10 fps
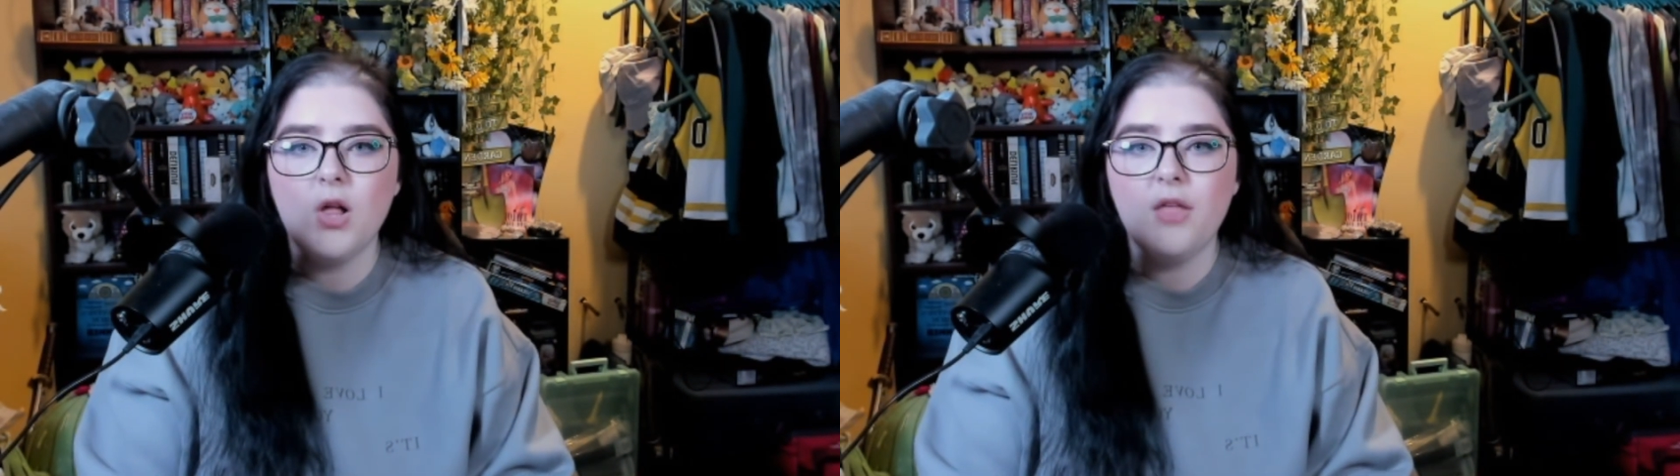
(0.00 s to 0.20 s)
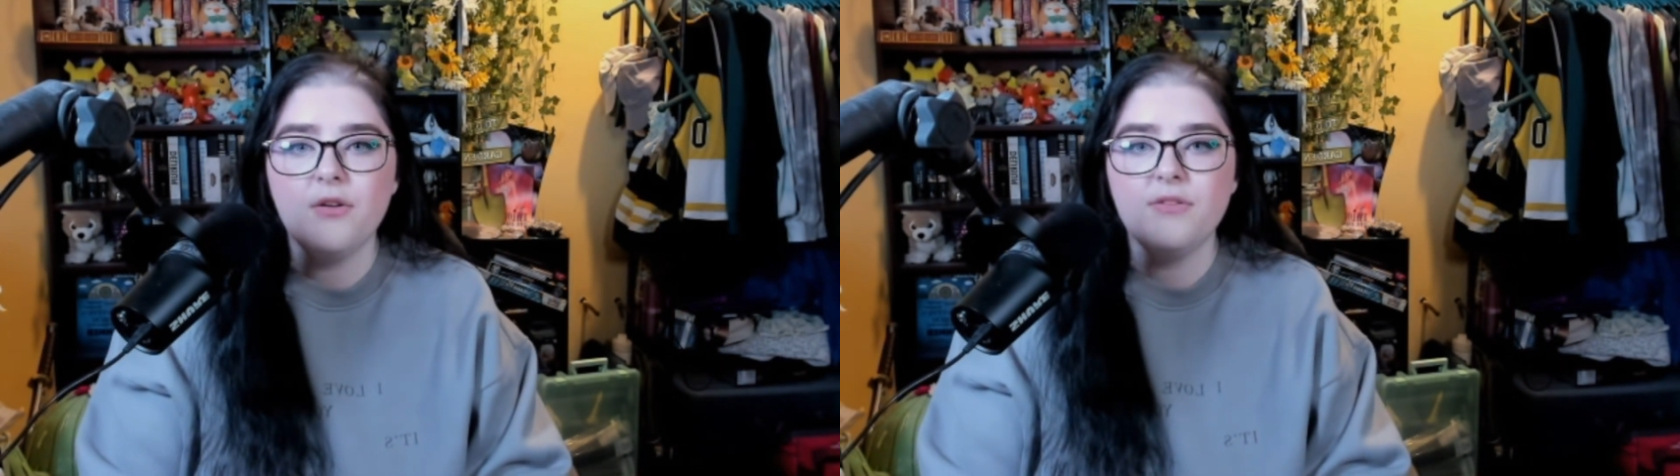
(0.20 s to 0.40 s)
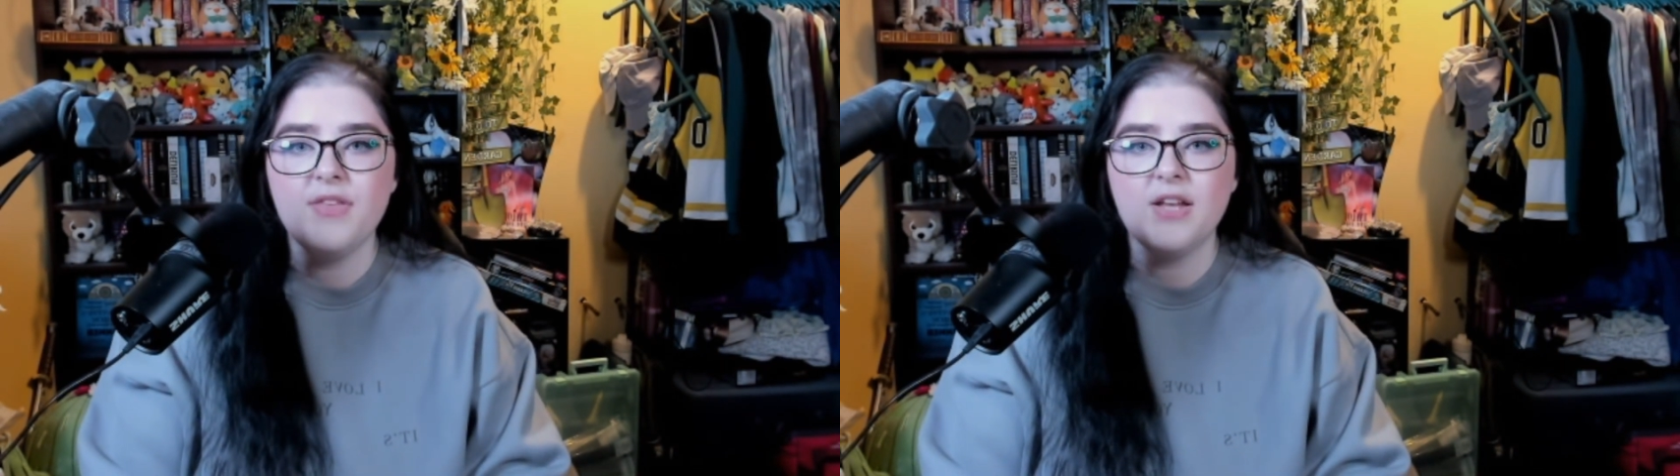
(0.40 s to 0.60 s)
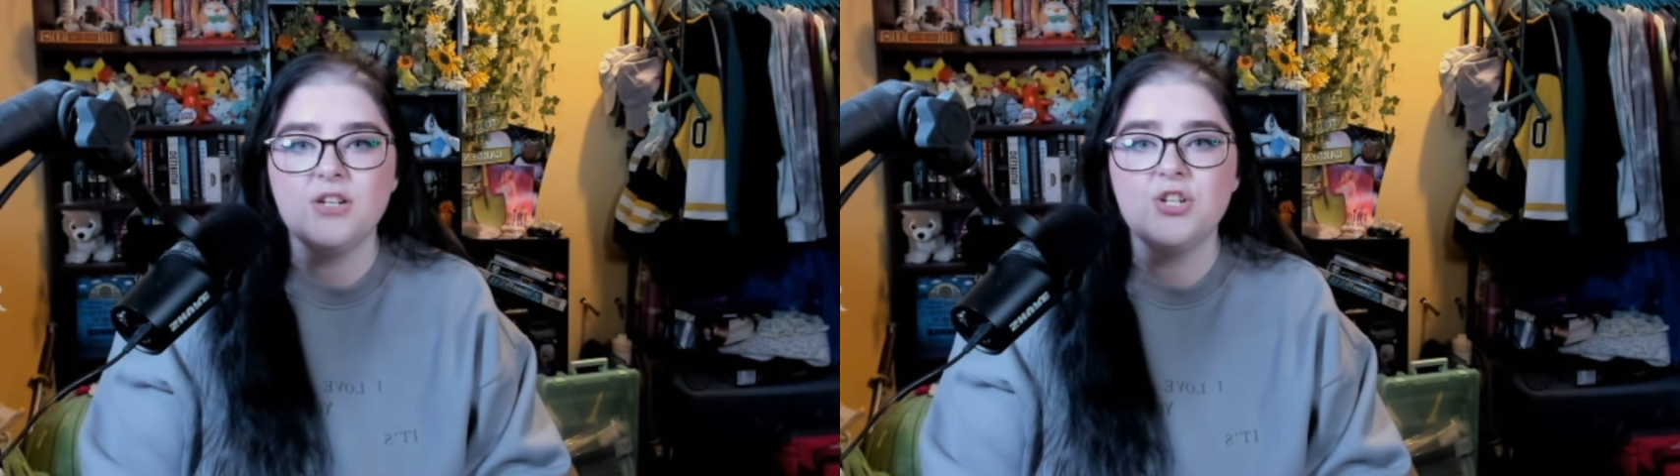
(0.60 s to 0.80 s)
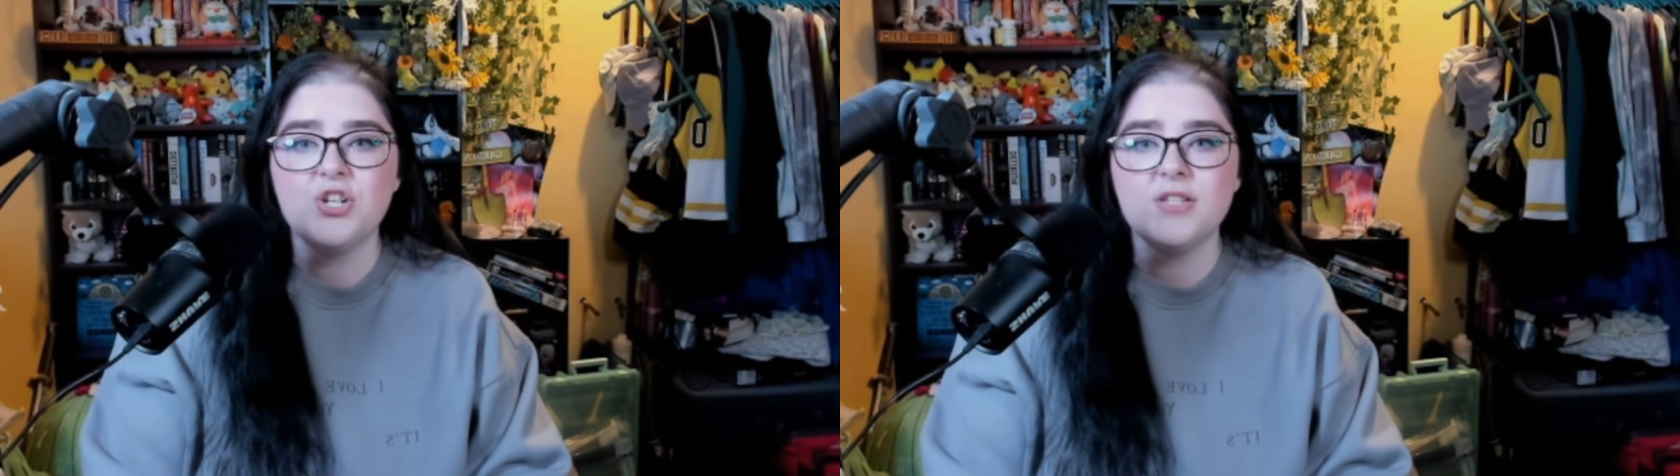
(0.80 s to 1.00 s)
other than
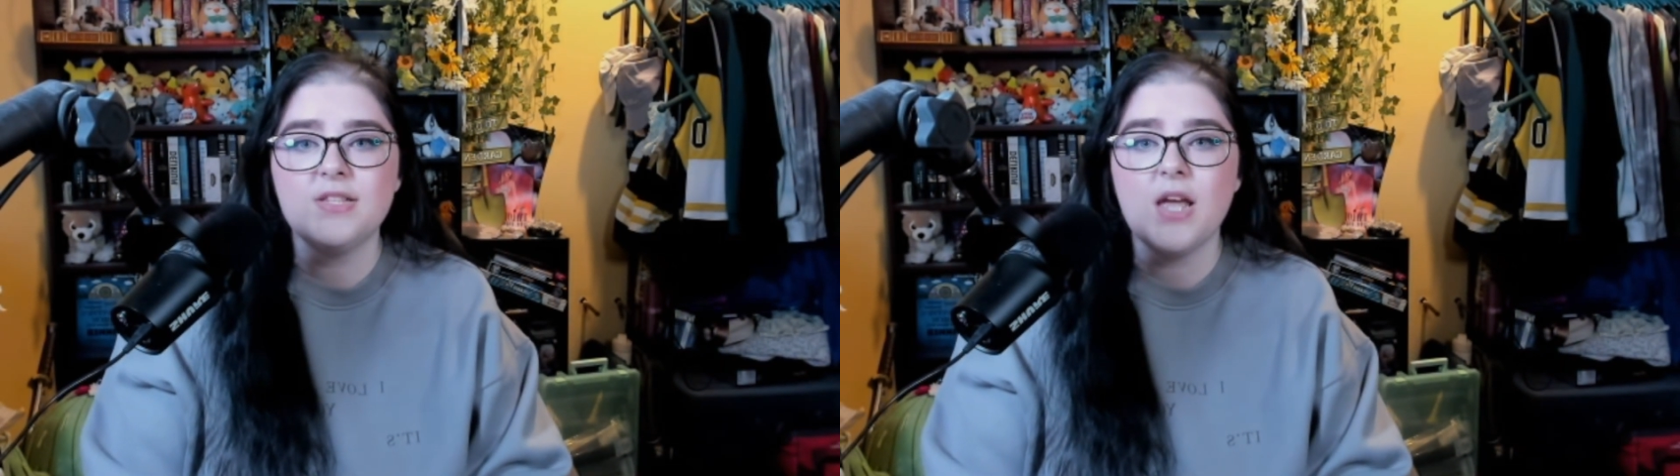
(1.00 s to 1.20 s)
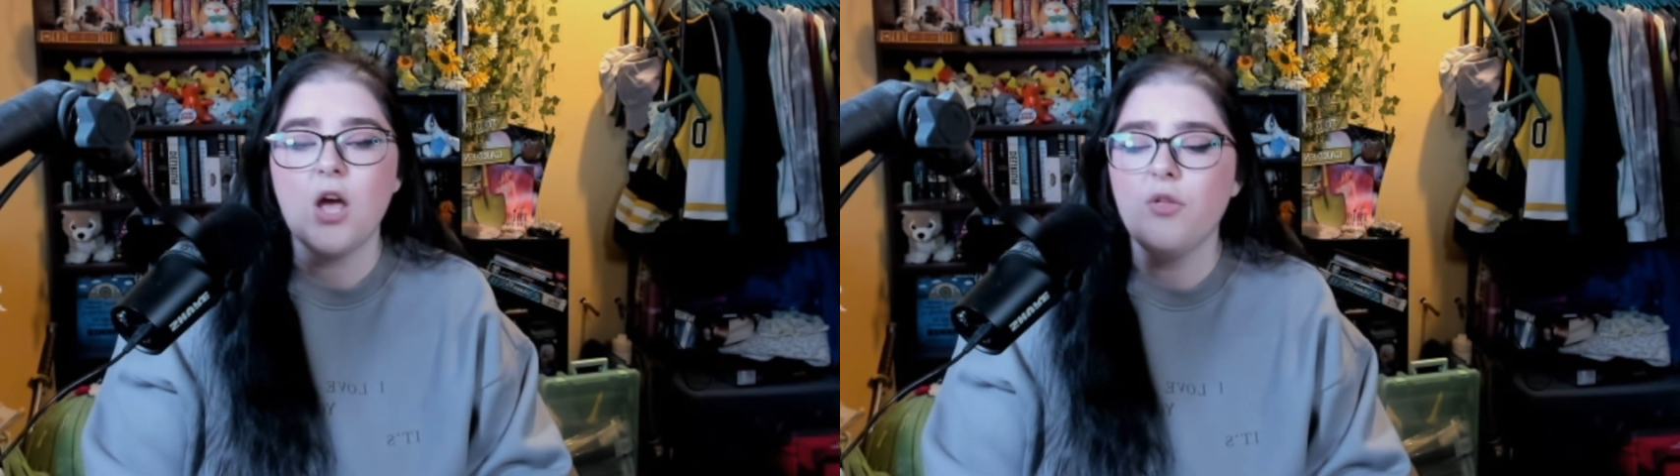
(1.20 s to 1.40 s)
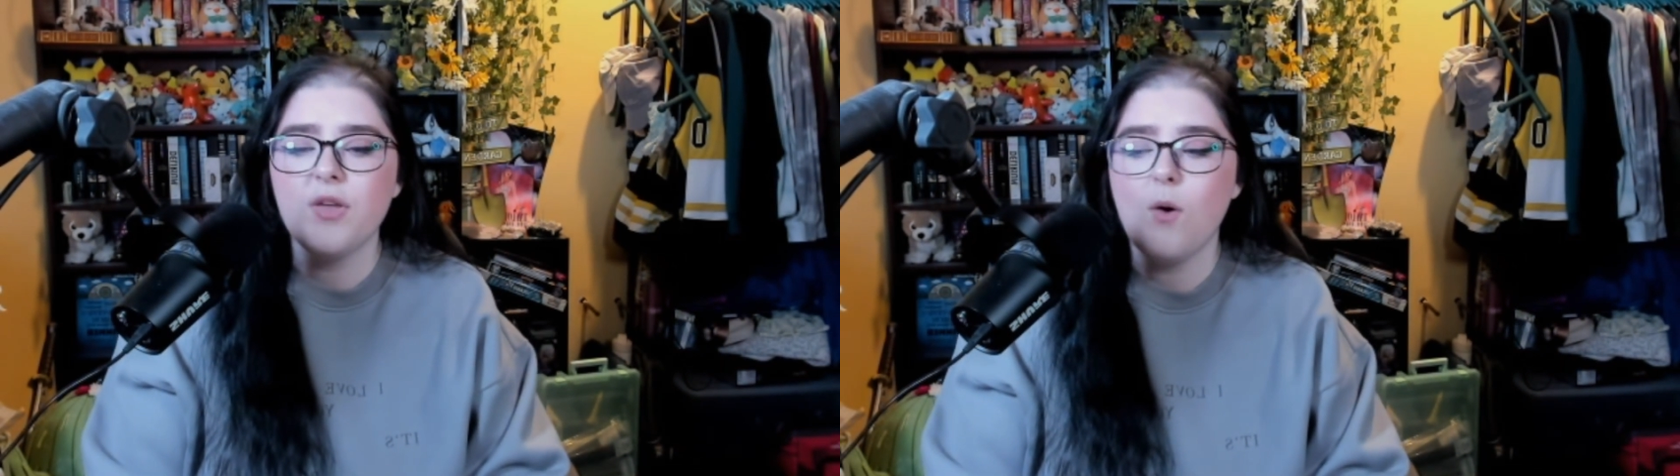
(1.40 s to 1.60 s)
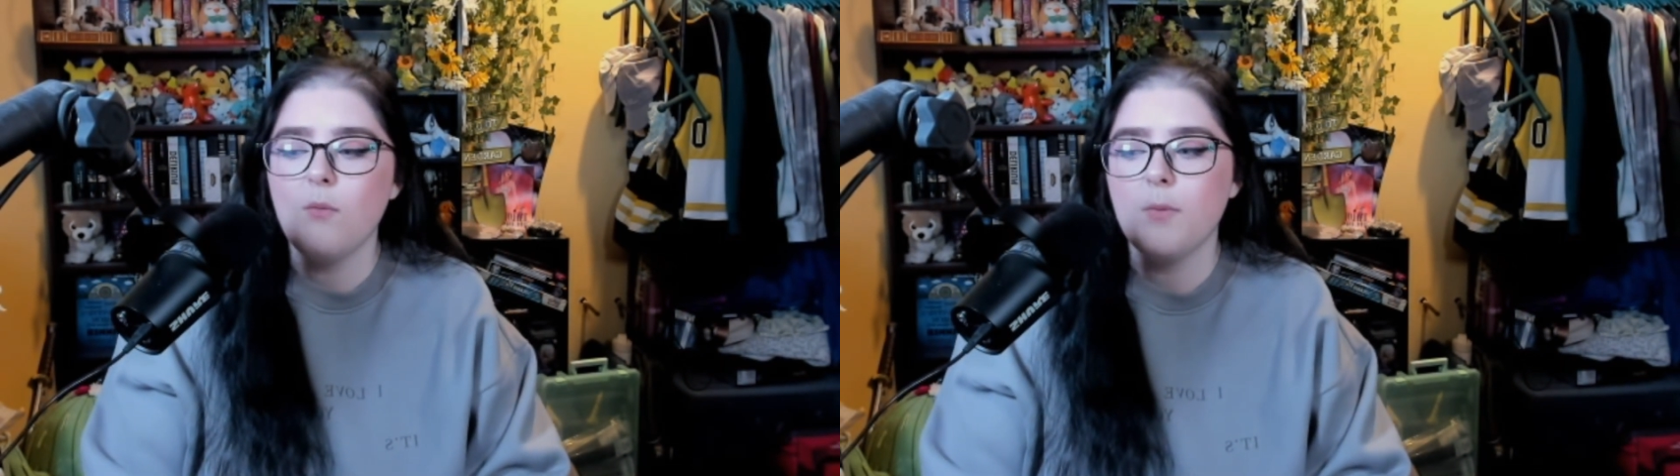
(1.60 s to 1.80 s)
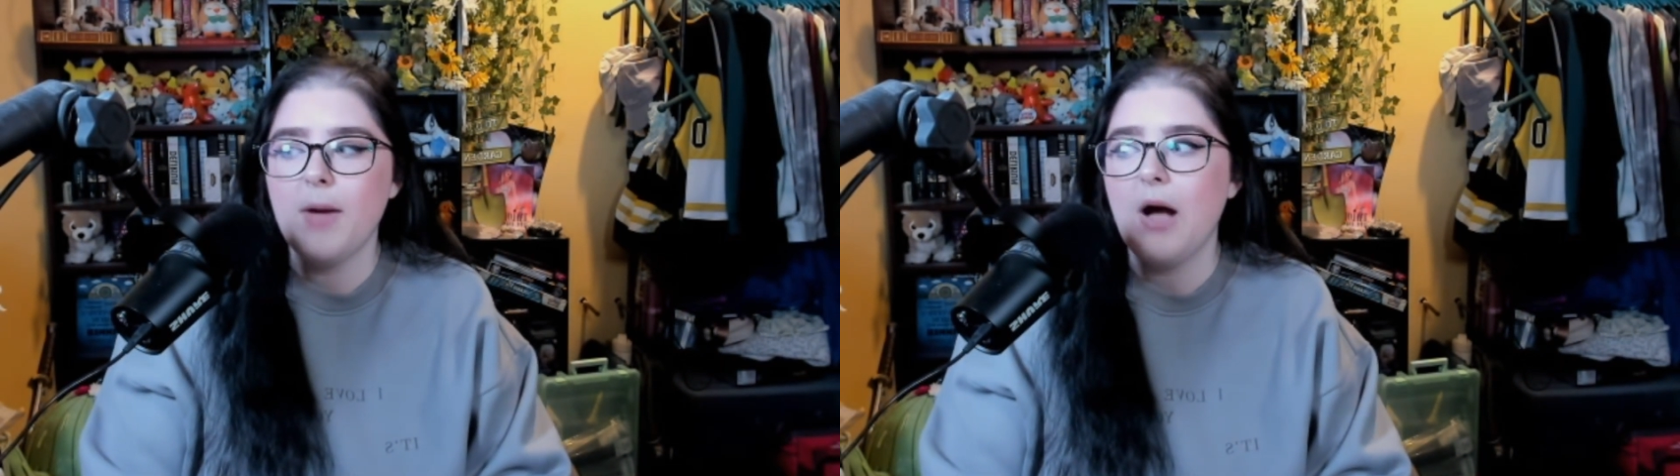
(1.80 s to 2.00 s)
to just say, oh, they want
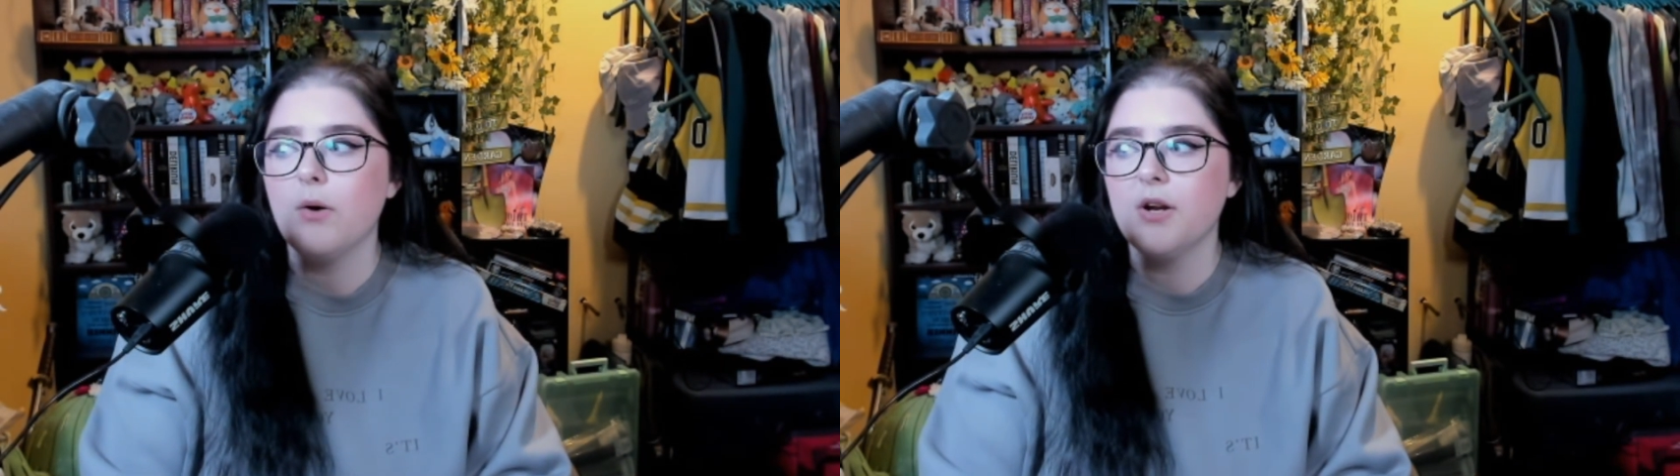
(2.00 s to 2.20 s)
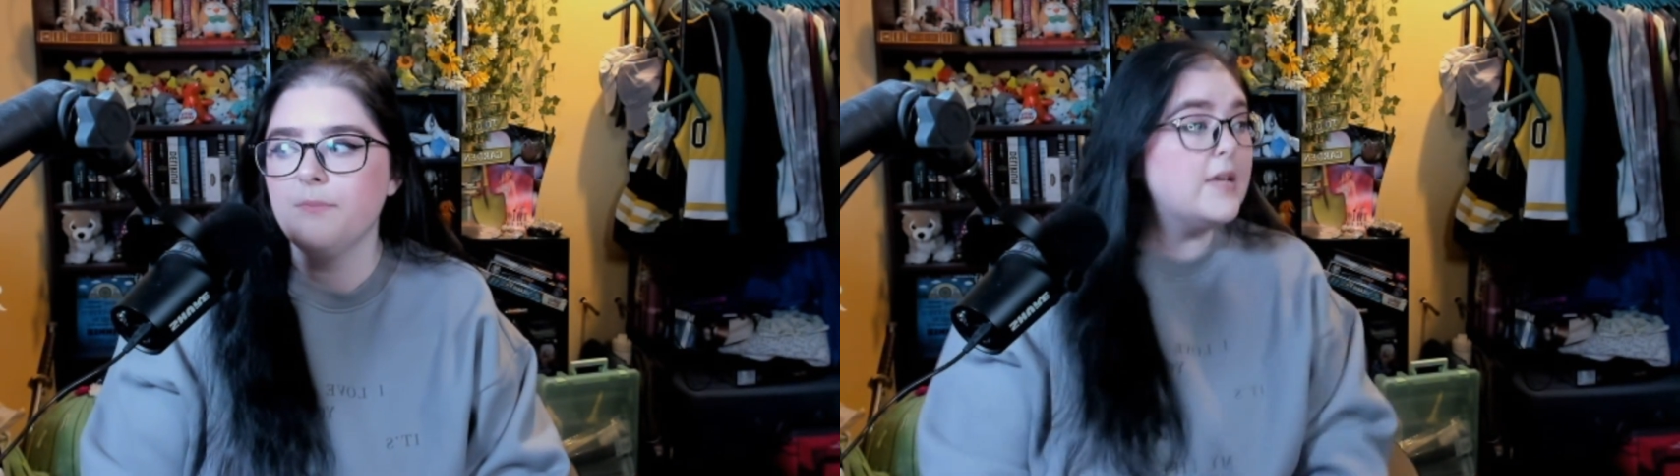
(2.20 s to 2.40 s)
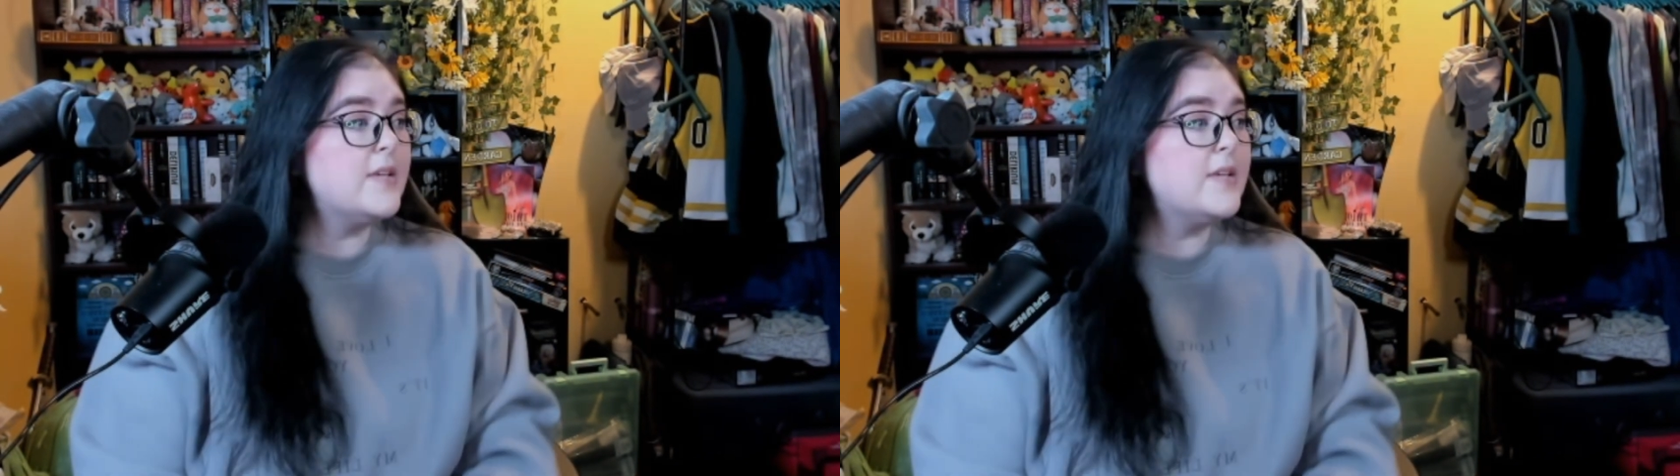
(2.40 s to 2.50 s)
more power?